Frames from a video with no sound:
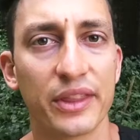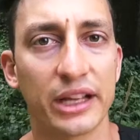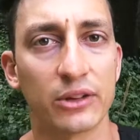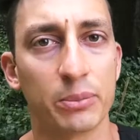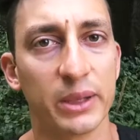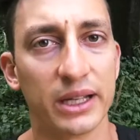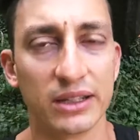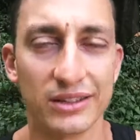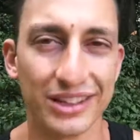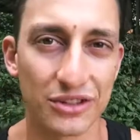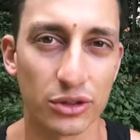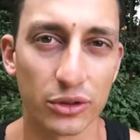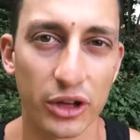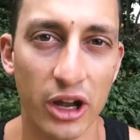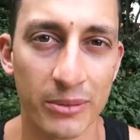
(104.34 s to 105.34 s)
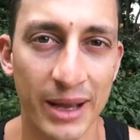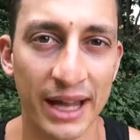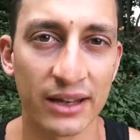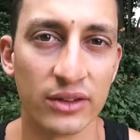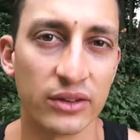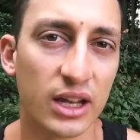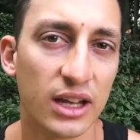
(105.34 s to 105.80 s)
thinks being a digital
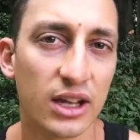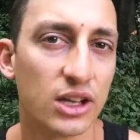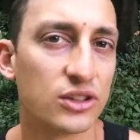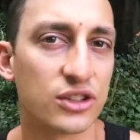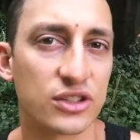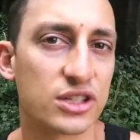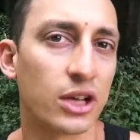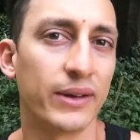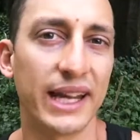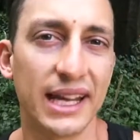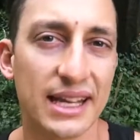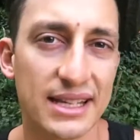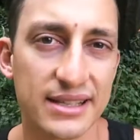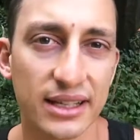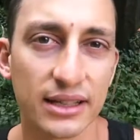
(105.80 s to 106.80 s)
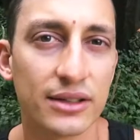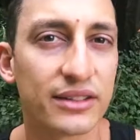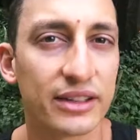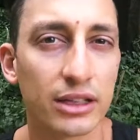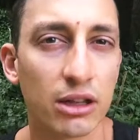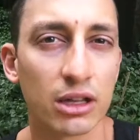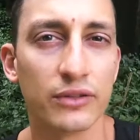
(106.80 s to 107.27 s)
nomad is just so easy. You
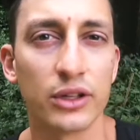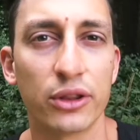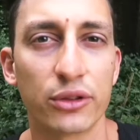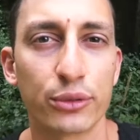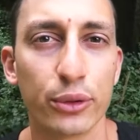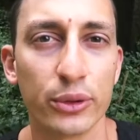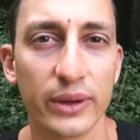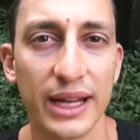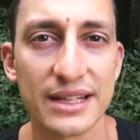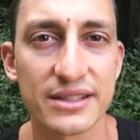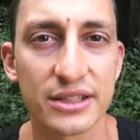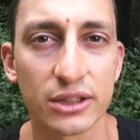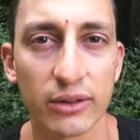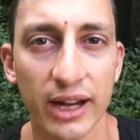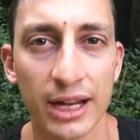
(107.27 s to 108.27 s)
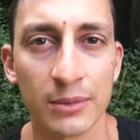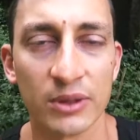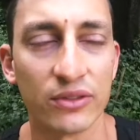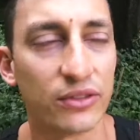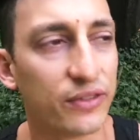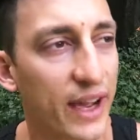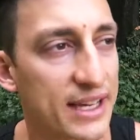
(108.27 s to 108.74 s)
see a lot of it through Instagram
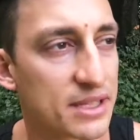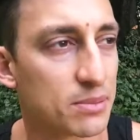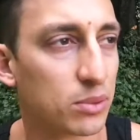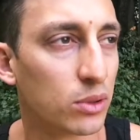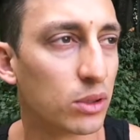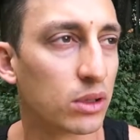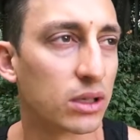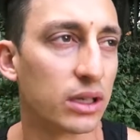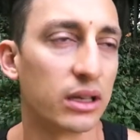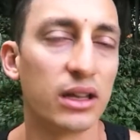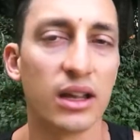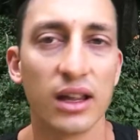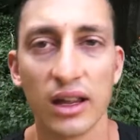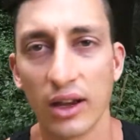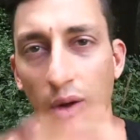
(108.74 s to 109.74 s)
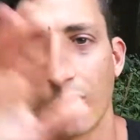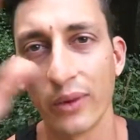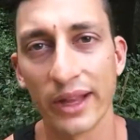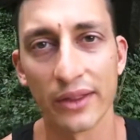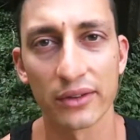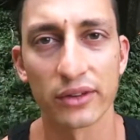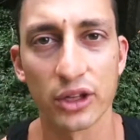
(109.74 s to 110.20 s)
and Facebook and all
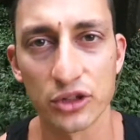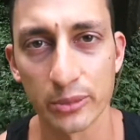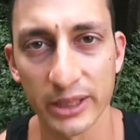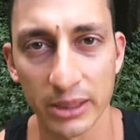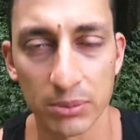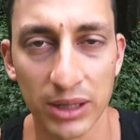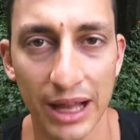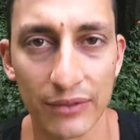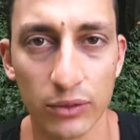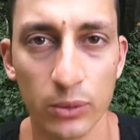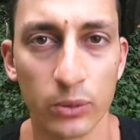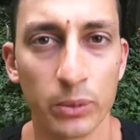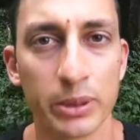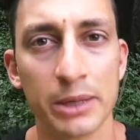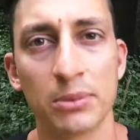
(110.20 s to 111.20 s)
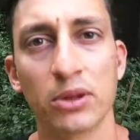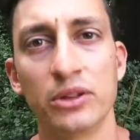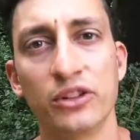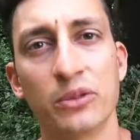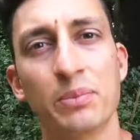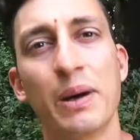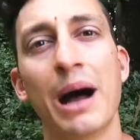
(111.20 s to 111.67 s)
the other social media platforms where people are
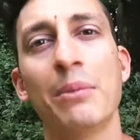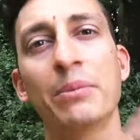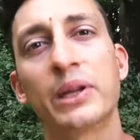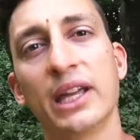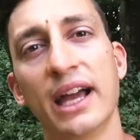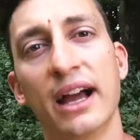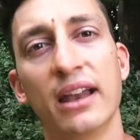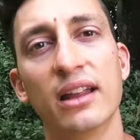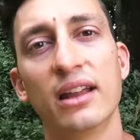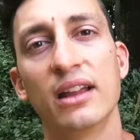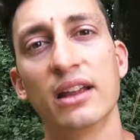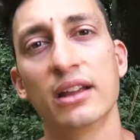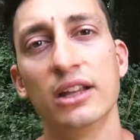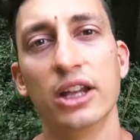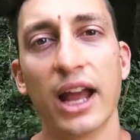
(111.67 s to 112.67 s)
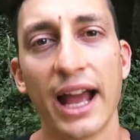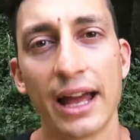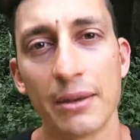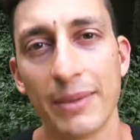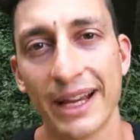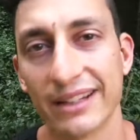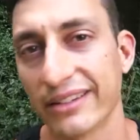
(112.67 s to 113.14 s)
just pumping out how
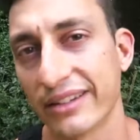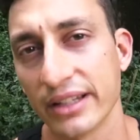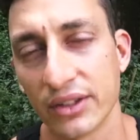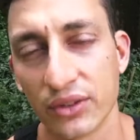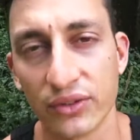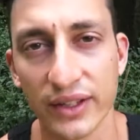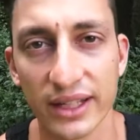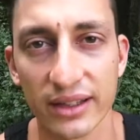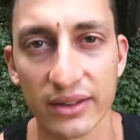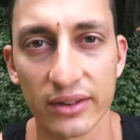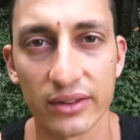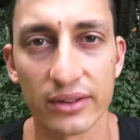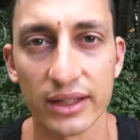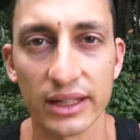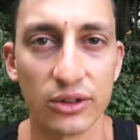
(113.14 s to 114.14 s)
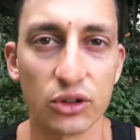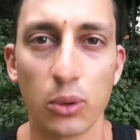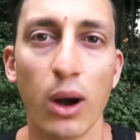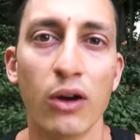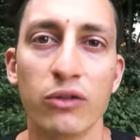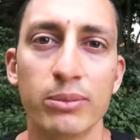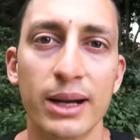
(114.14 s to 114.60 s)
to make 6 figures in
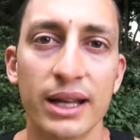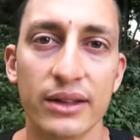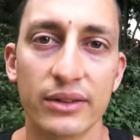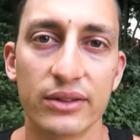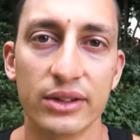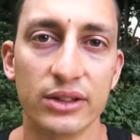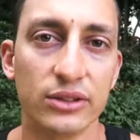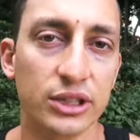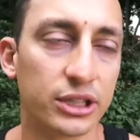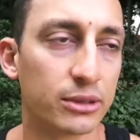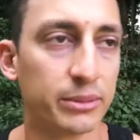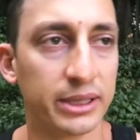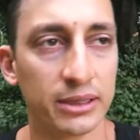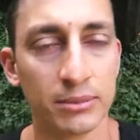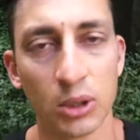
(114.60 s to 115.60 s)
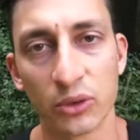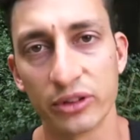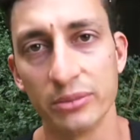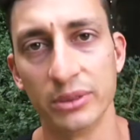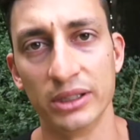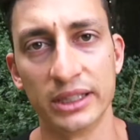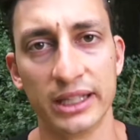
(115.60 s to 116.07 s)
12 months and you can be a
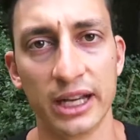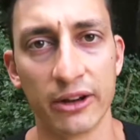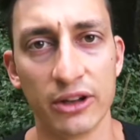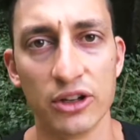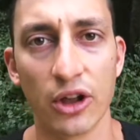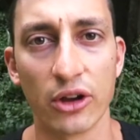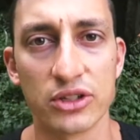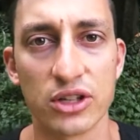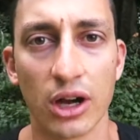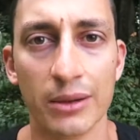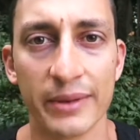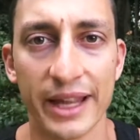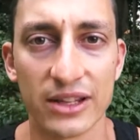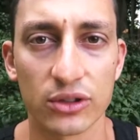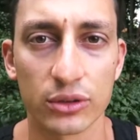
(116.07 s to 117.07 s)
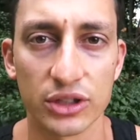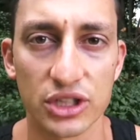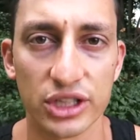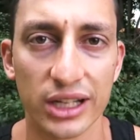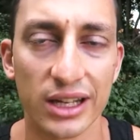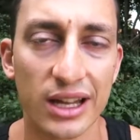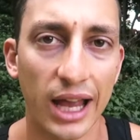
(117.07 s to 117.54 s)
multimillionaire in no time and that sort of
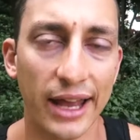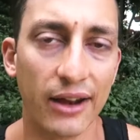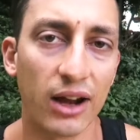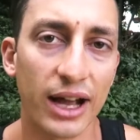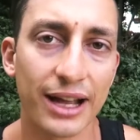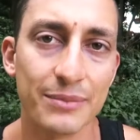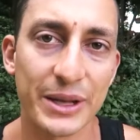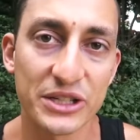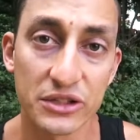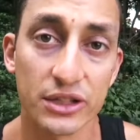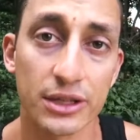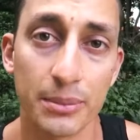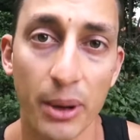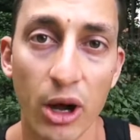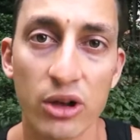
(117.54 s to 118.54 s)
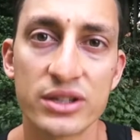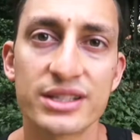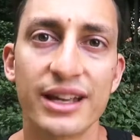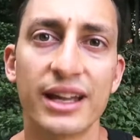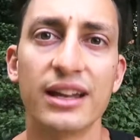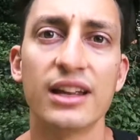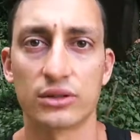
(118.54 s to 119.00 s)
shit. And I had mentioned in the post
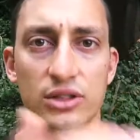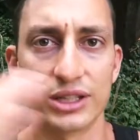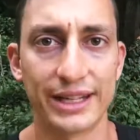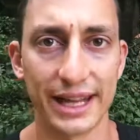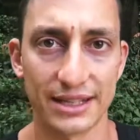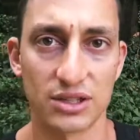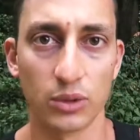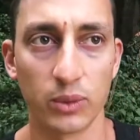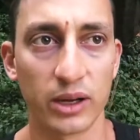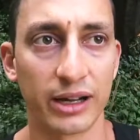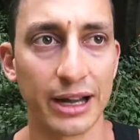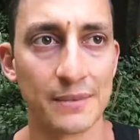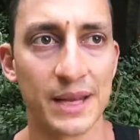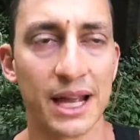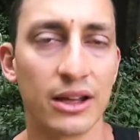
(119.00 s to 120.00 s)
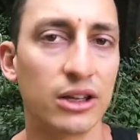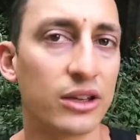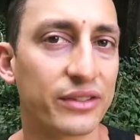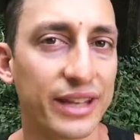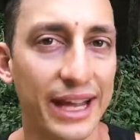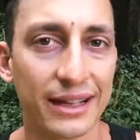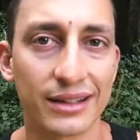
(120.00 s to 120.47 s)
that to get to where I am now,
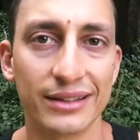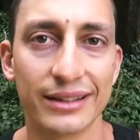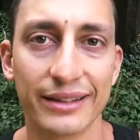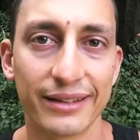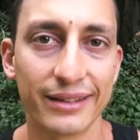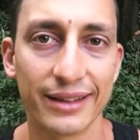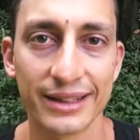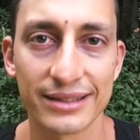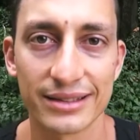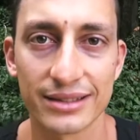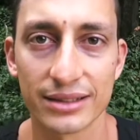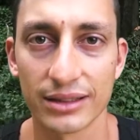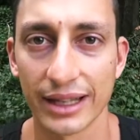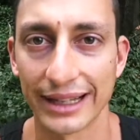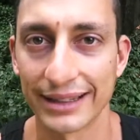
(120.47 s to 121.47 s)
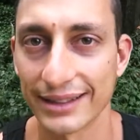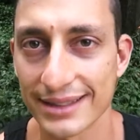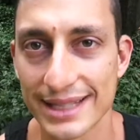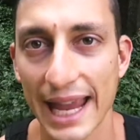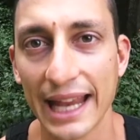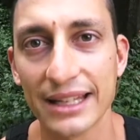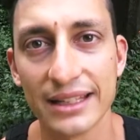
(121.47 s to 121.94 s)
it's taken at least like
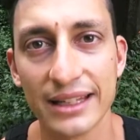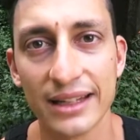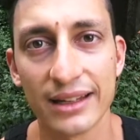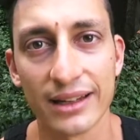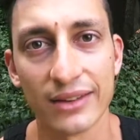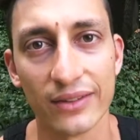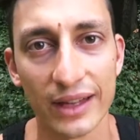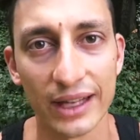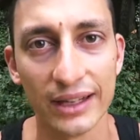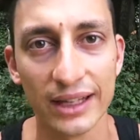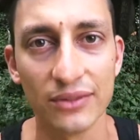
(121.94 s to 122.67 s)
10 years, and